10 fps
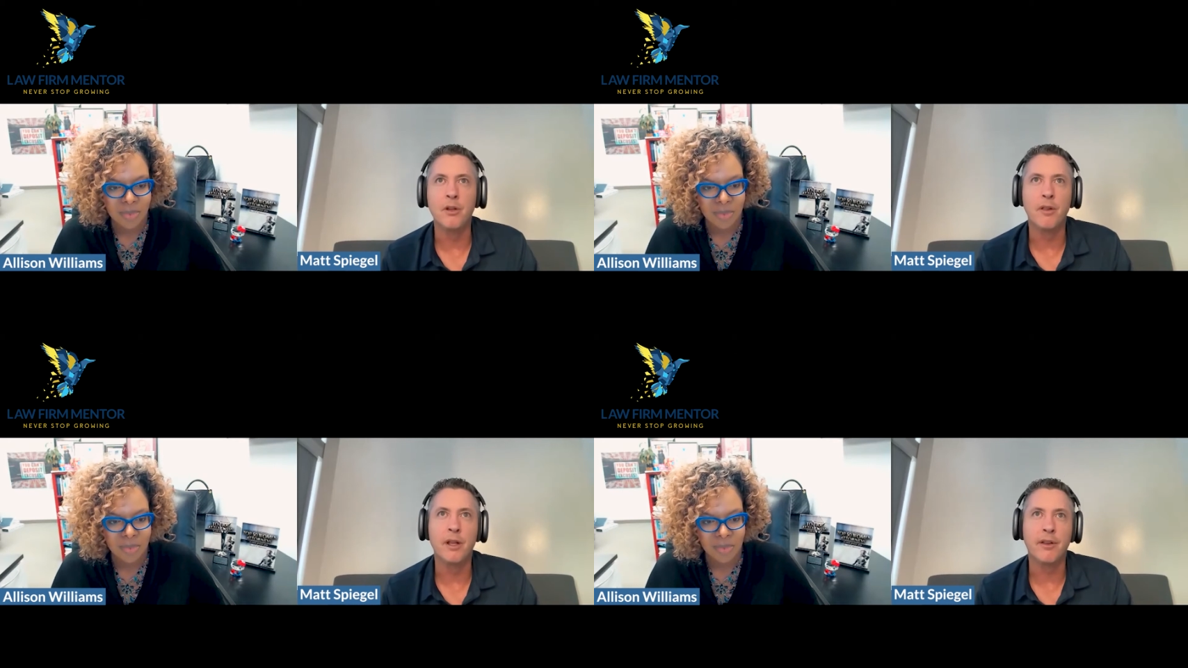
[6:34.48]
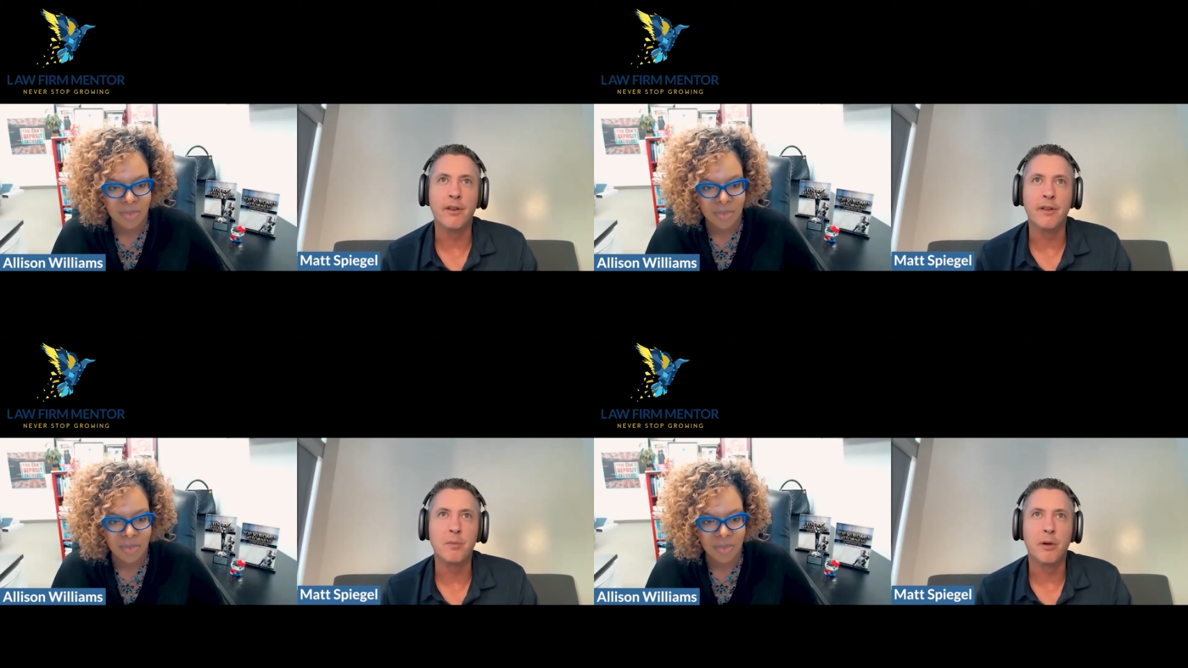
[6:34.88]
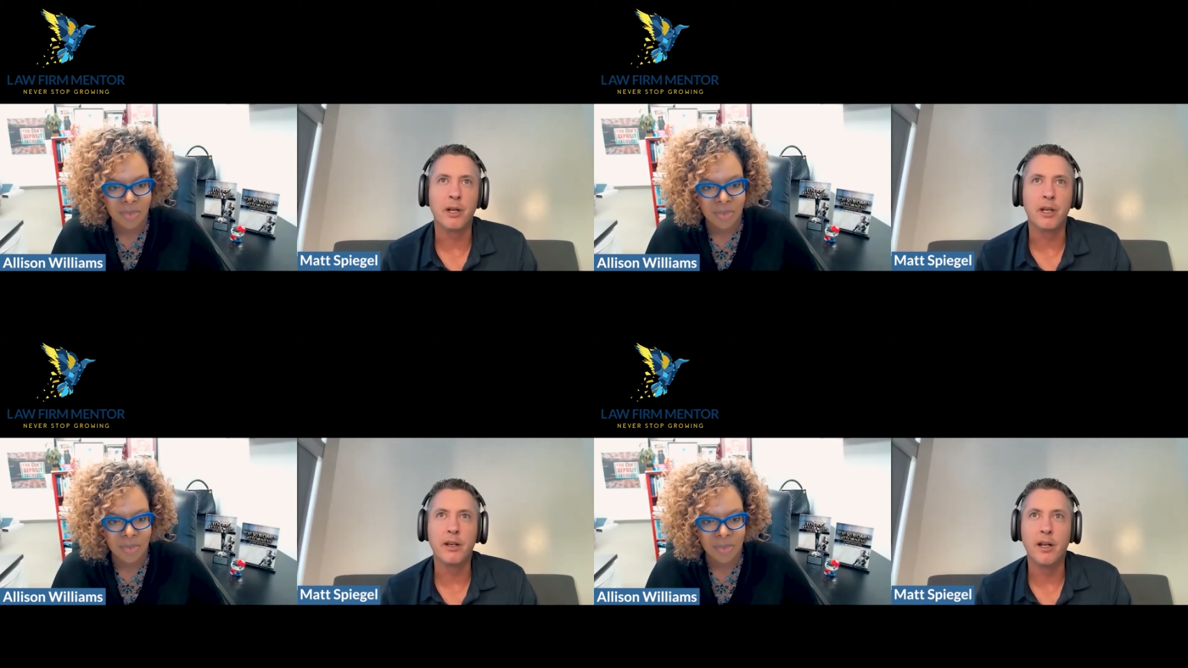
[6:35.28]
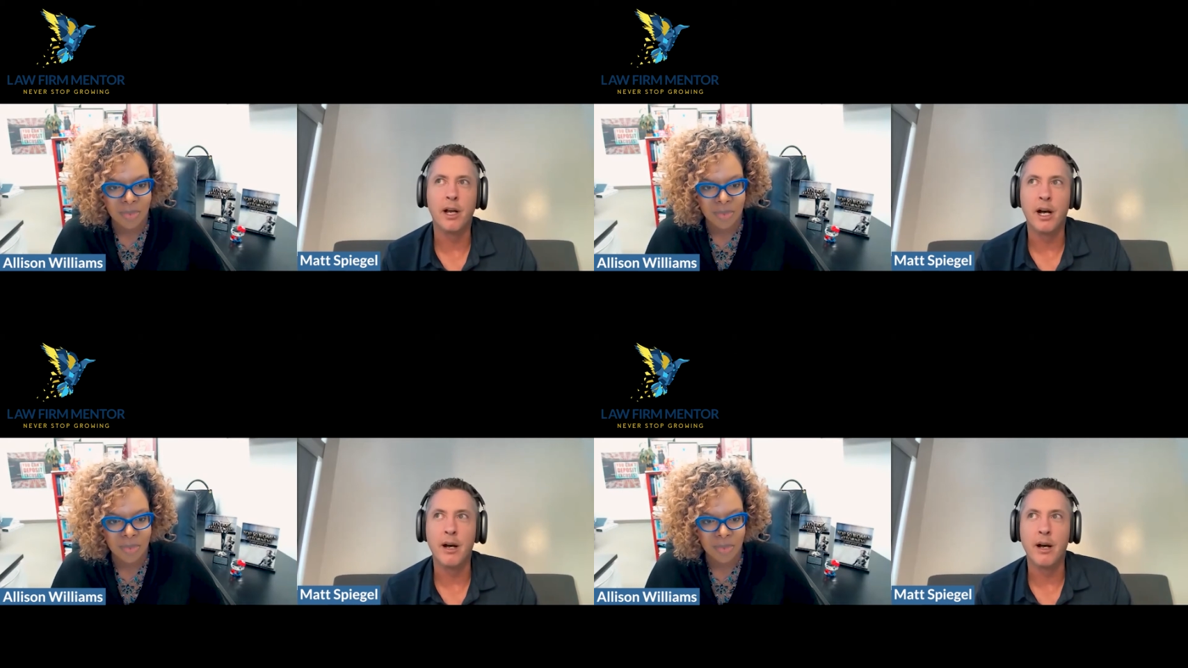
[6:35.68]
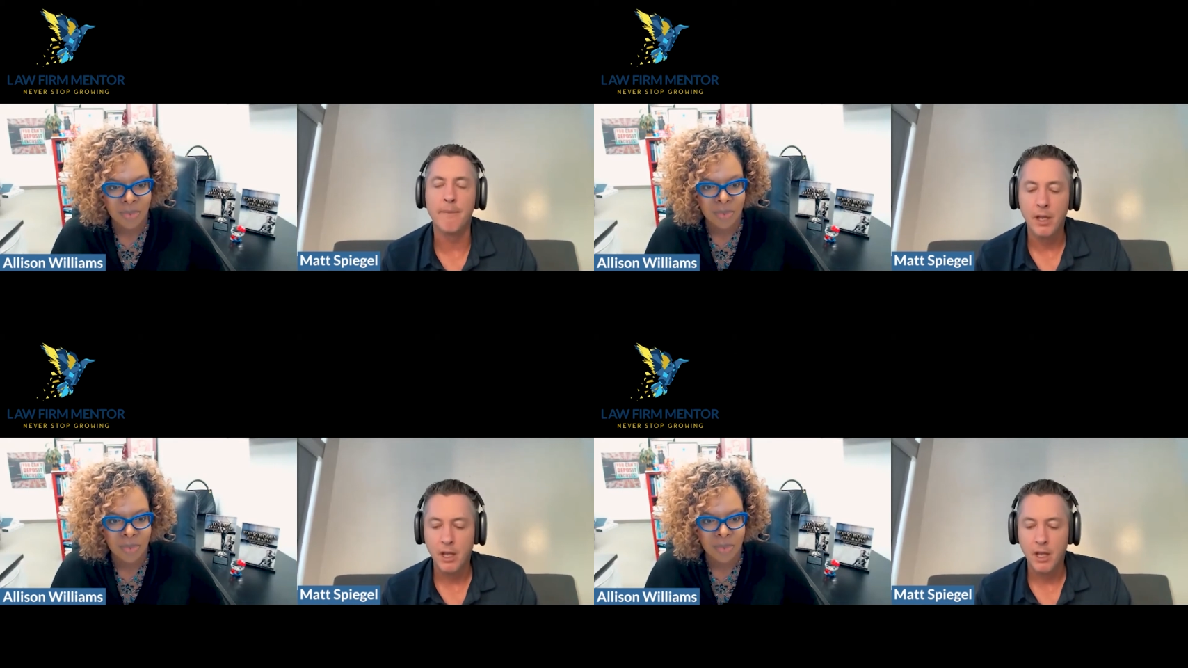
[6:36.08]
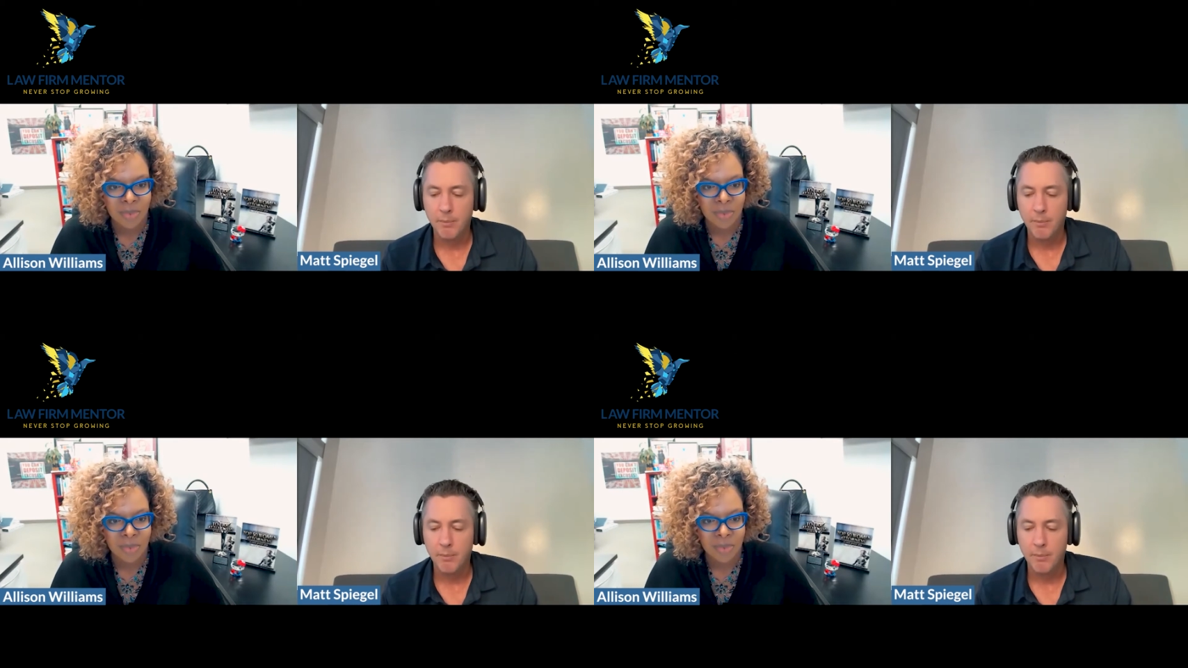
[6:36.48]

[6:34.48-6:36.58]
Speaker 1: know this at this point. Um,